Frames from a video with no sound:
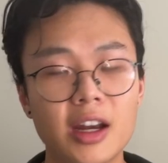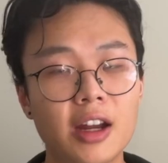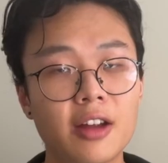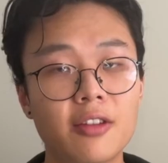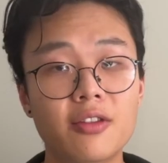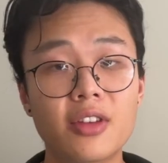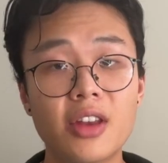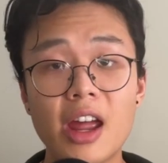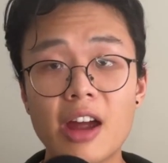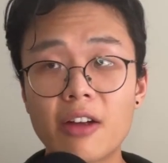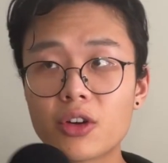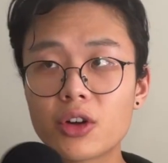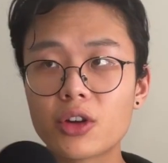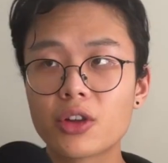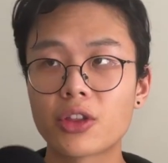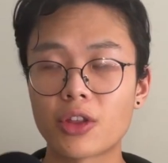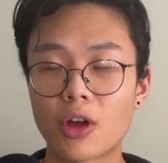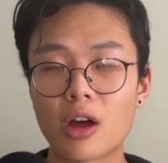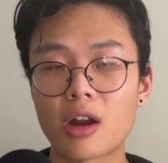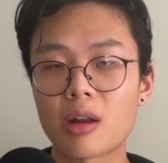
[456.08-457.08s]
I've never
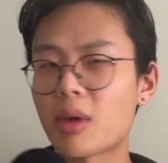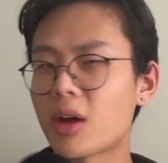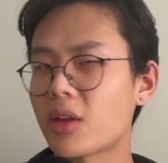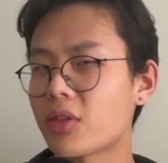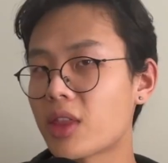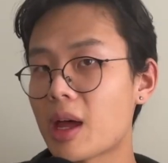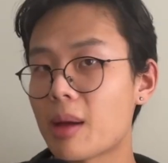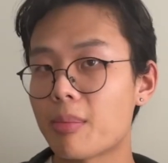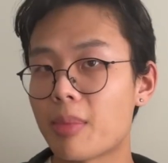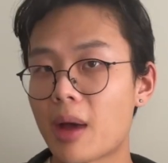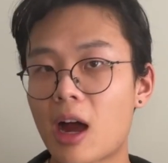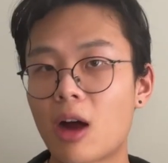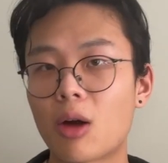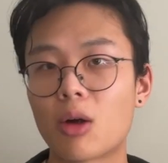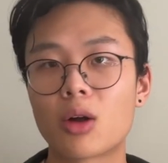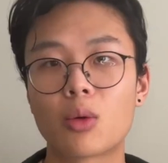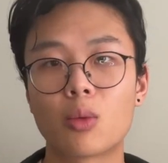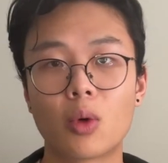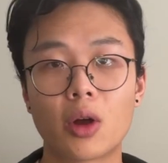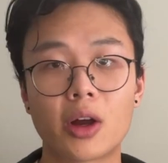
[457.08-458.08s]
thought about that
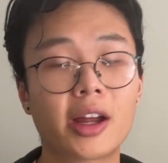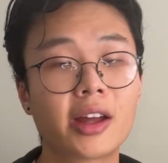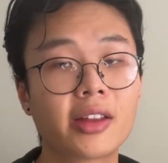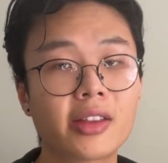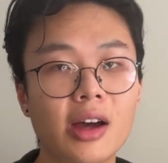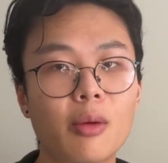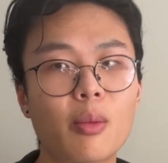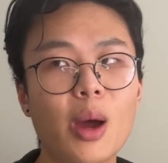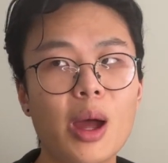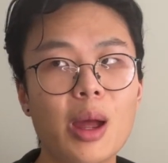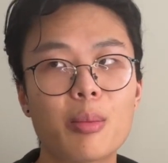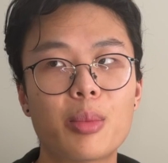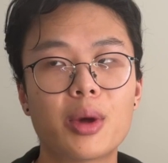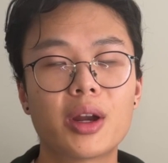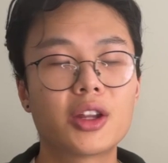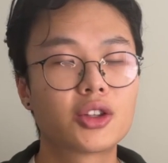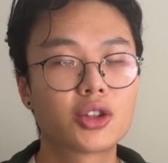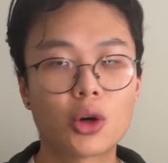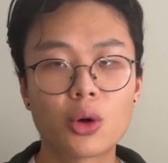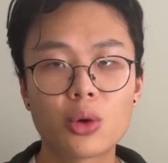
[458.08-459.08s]
power working that way, but
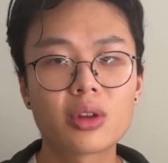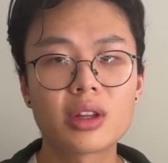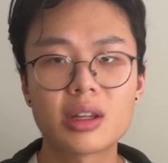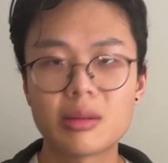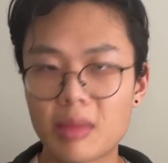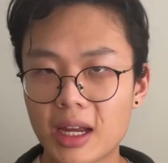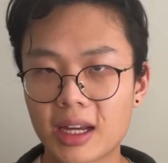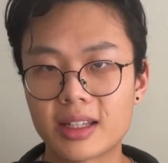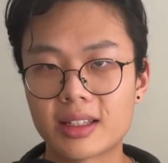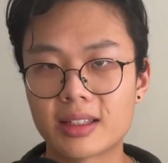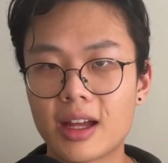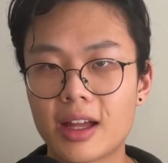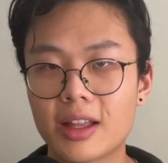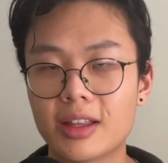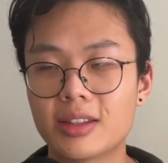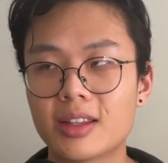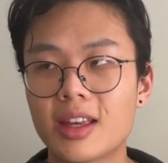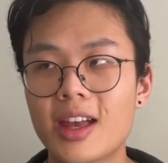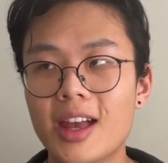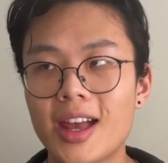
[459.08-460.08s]
it totally makes
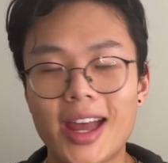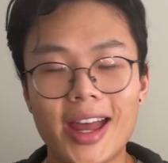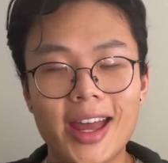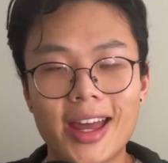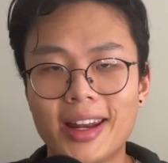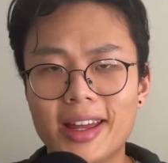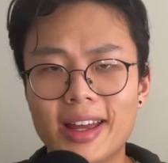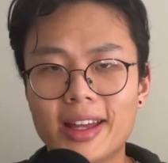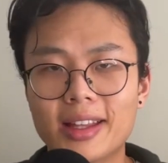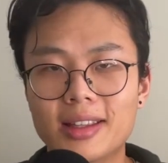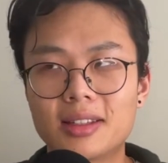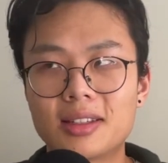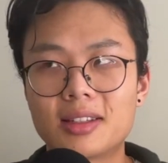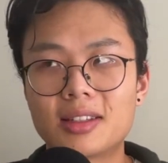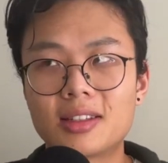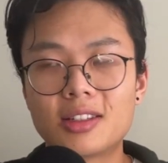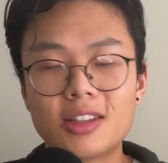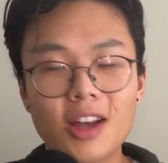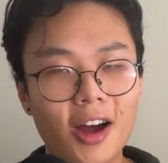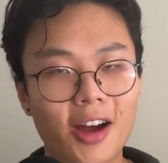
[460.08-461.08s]
sense, and it
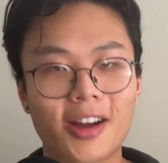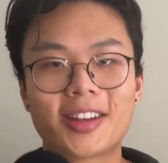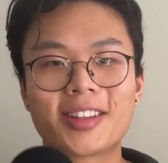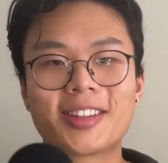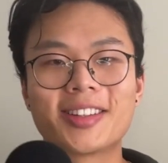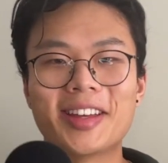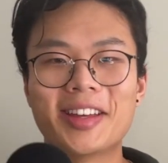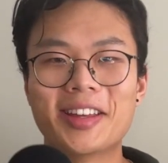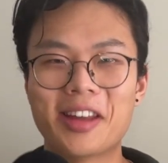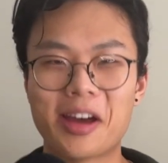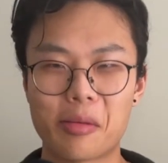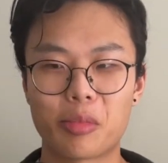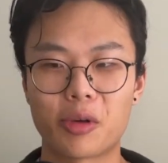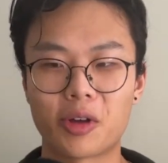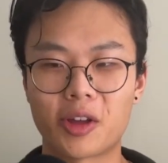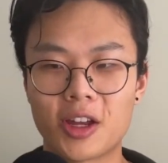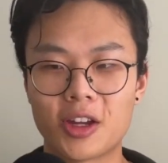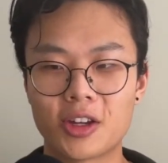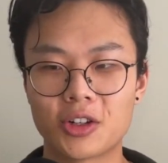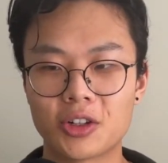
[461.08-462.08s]
sucks in
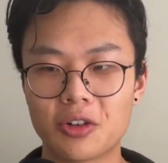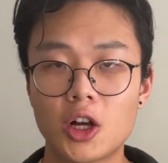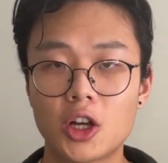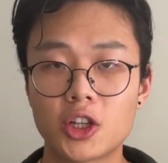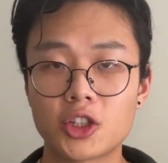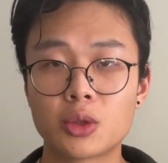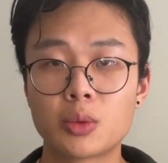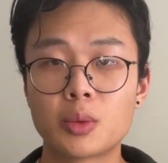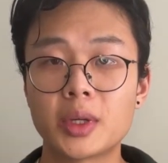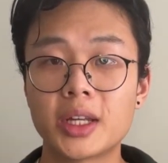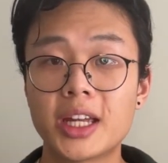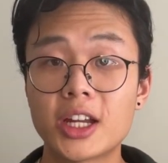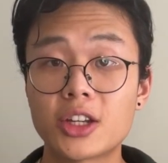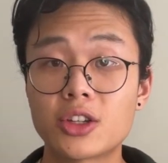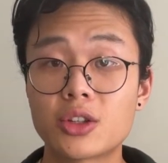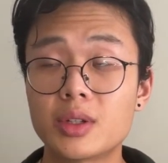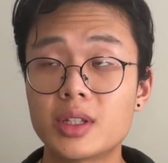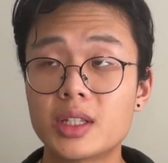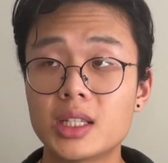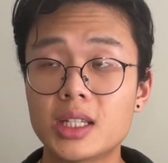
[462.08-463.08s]
application. Also, we get
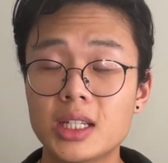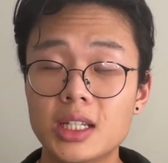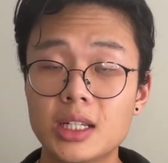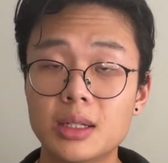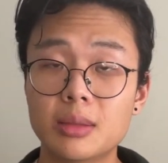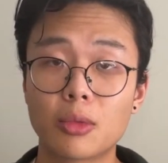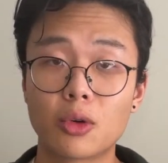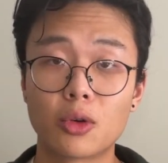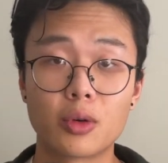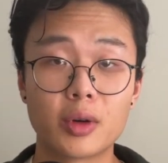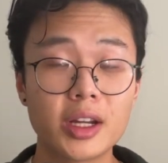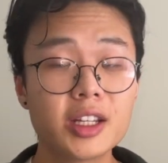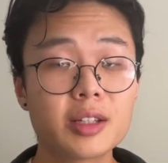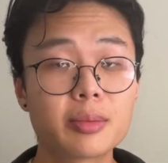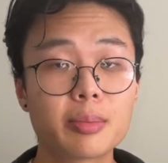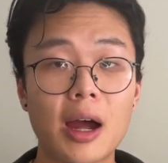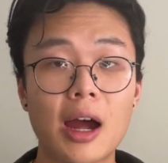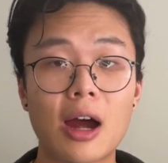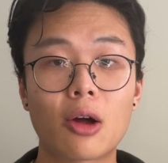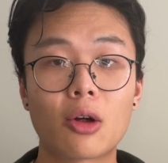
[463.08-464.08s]
to see Marie's
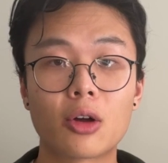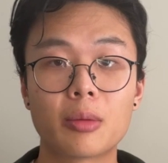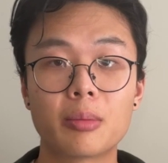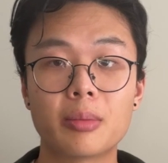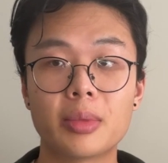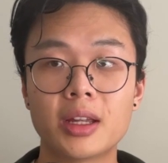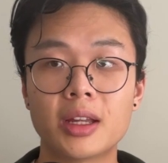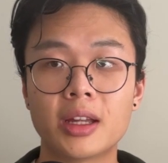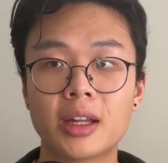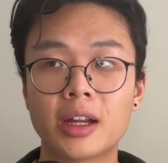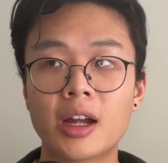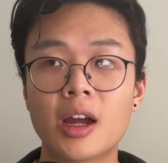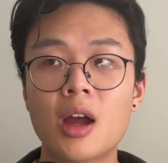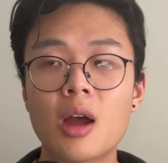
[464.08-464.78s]
power being